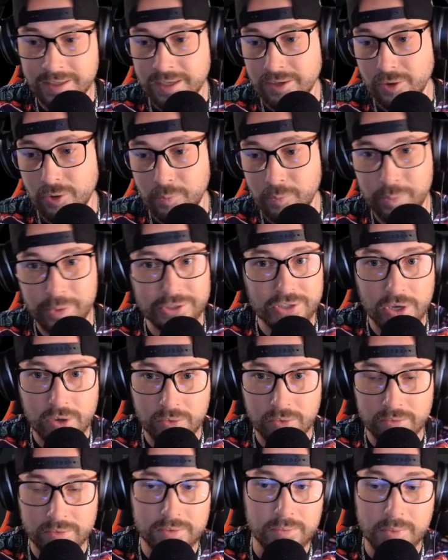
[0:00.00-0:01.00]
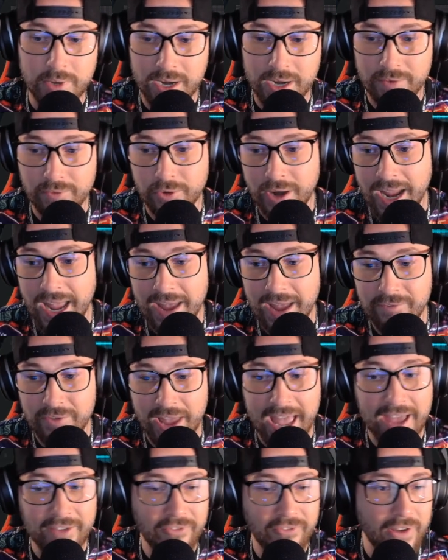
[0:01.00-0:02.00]
or Bazone, whatever. I have an
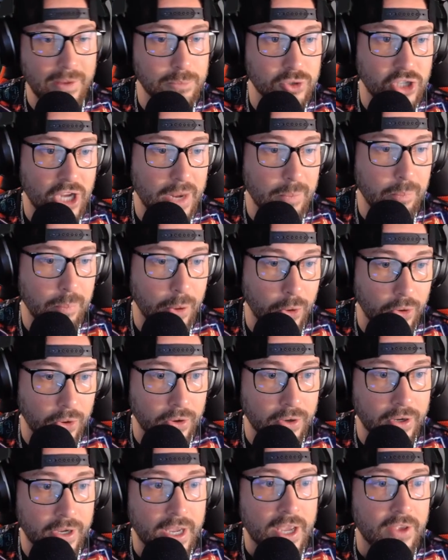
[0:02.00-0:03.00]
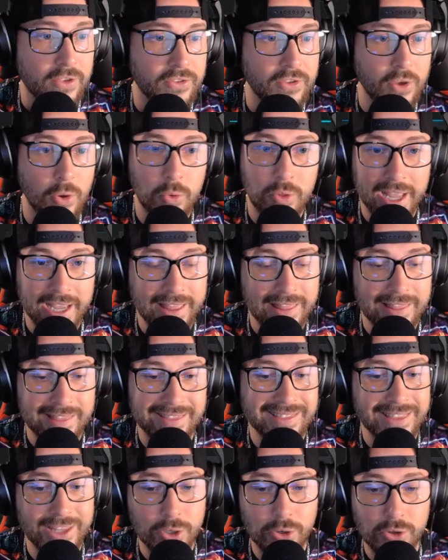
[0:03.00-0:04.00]
FMJ perk. So like
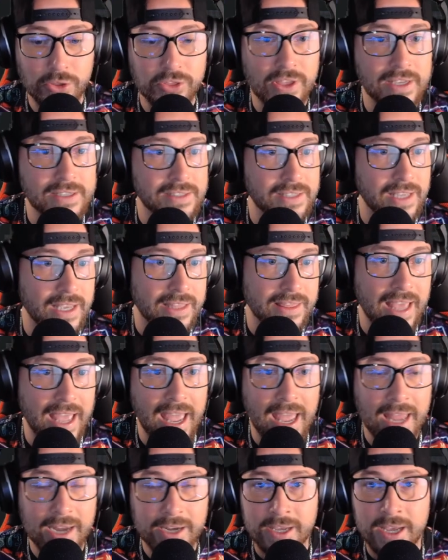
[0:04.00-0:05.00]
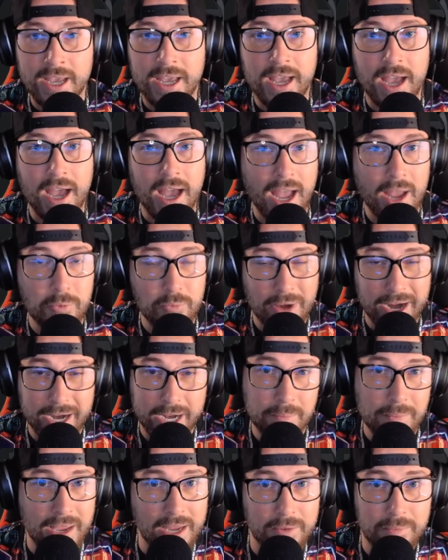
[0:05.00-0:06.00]
little things like that, I
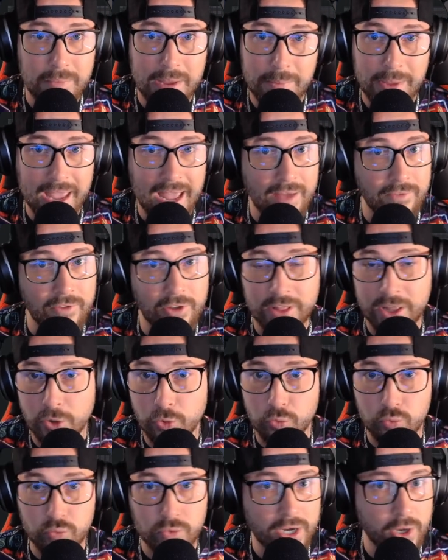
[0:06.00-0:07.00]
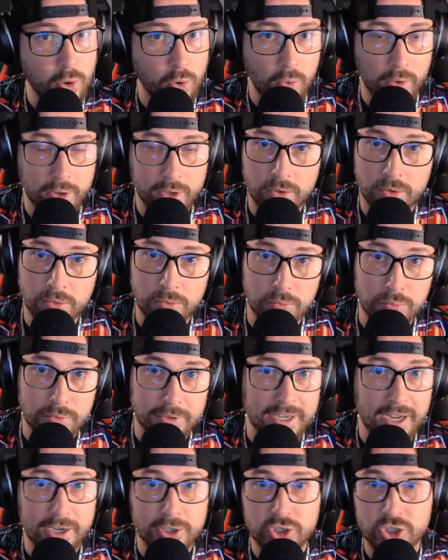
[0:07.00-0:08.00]
recommend maybe having like recoil
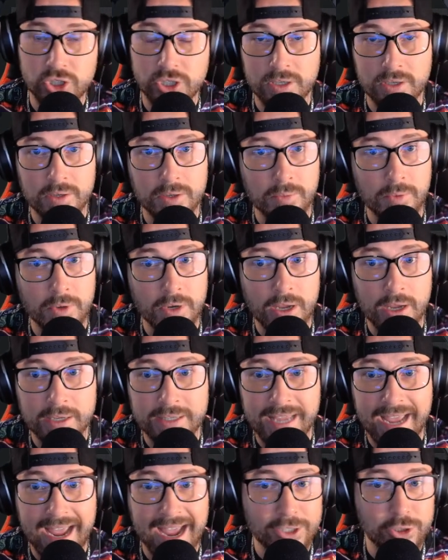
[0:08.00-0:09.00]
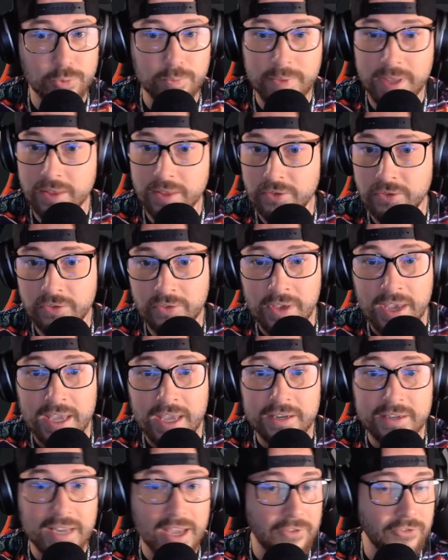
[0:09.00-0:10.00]
reduction attachments.
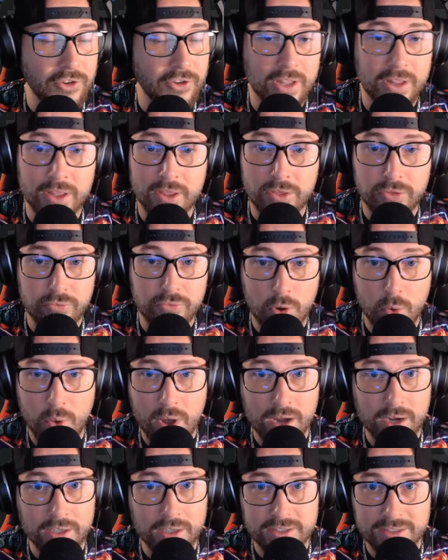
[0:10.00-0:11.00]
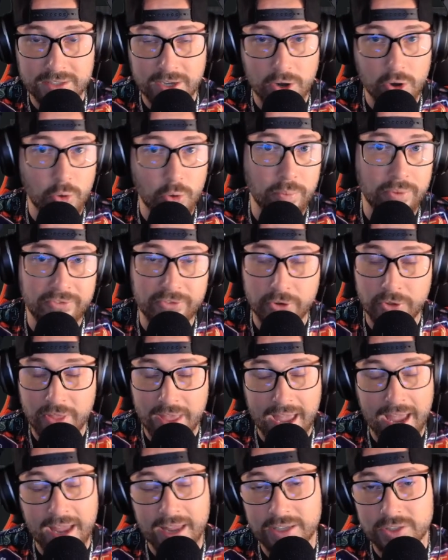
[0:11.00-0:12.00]
Definitely throw on a scope for
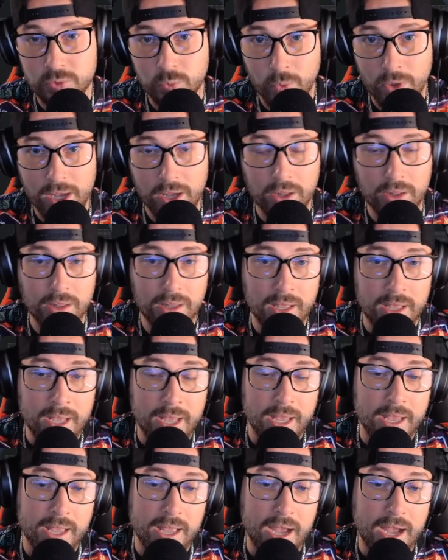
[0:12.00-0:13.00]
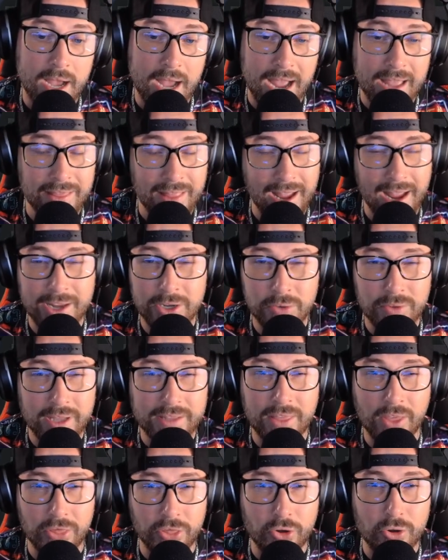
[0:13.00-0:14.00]
that as well. I do like
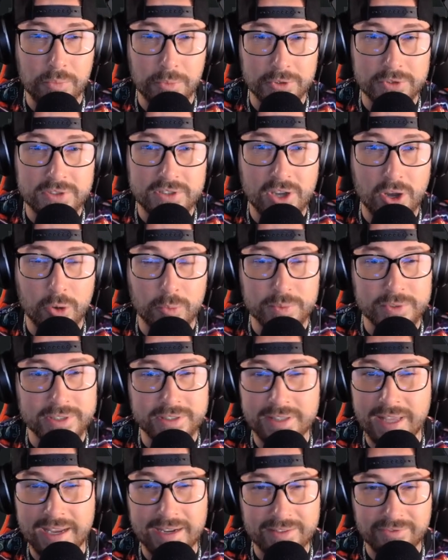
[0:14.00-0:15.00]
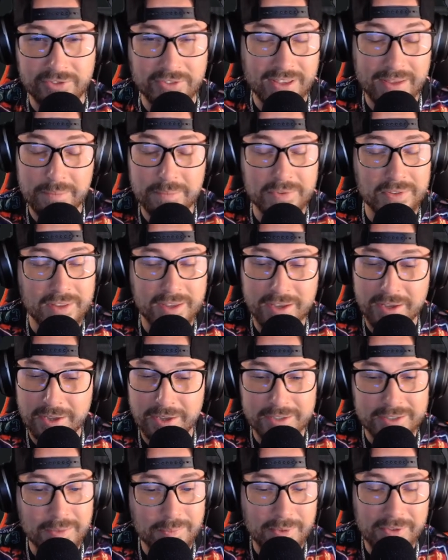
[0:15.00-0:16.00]
the thermal scopes. That seems
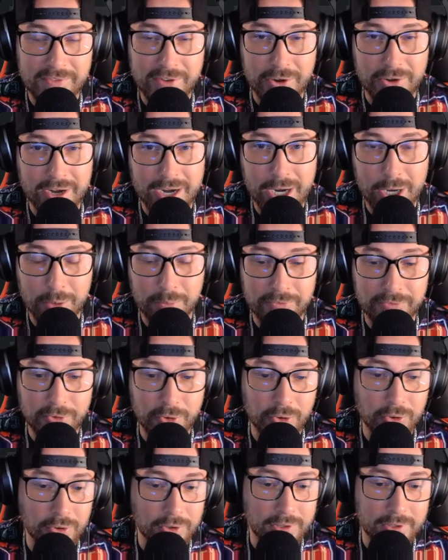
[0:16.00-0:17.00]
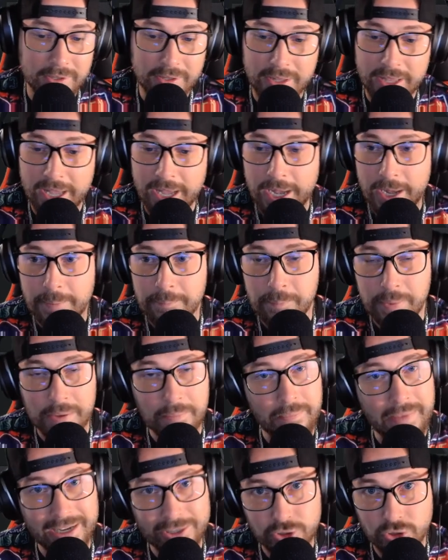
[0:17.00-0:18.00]
to be very helpful, but
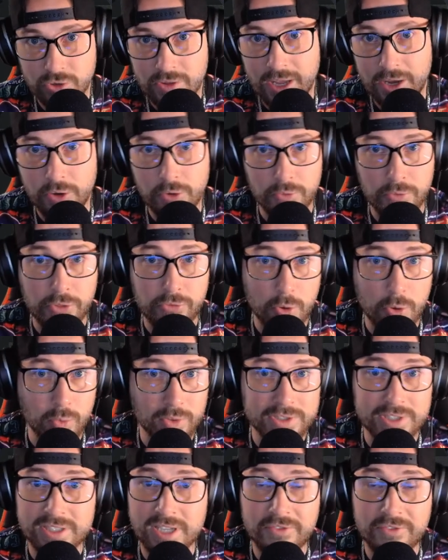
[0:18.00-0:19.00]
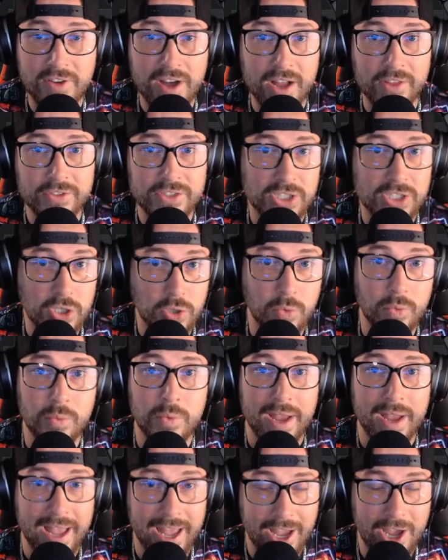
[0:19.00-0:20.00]
make sure that you're throwing stuff on to
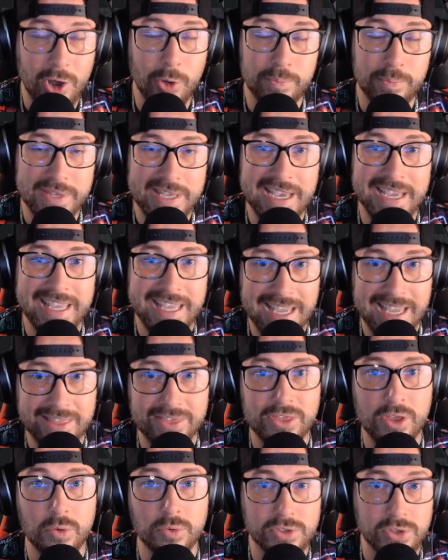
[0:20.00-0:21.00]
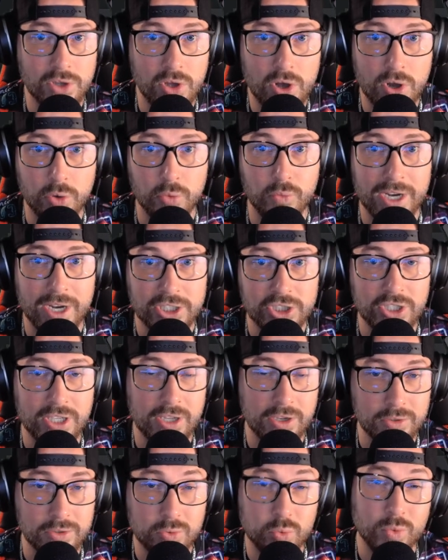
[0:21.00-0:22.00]
help you get those long range
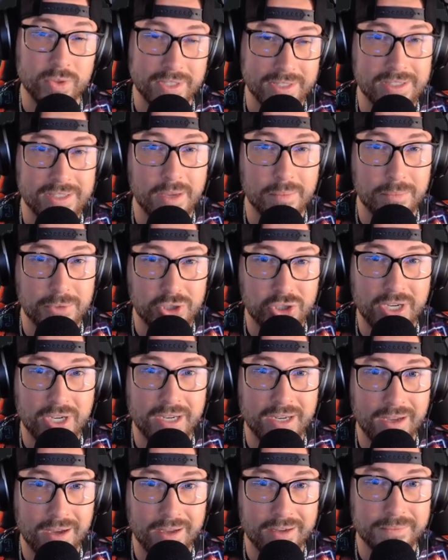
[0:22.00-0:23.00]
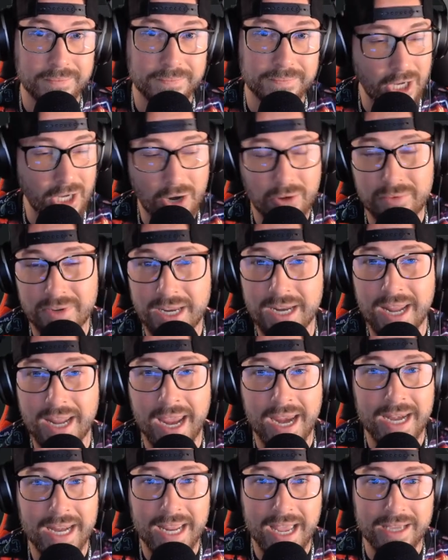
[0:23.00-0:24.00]
kills with the submachine gun. You don't need
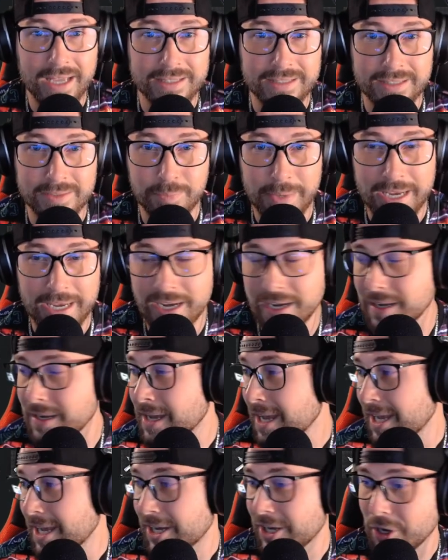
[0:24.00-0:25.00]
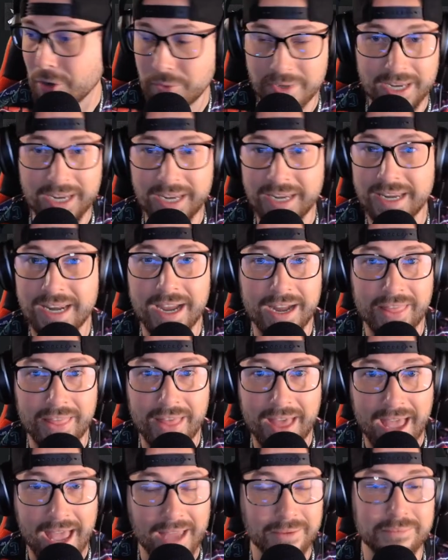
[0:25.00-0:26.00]
ADS speed. You don't need none of
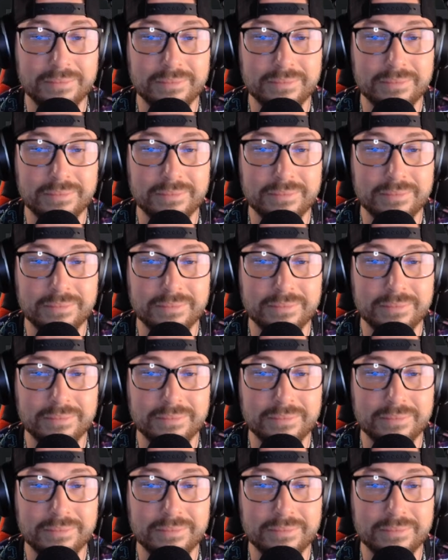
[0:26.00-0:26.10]
that.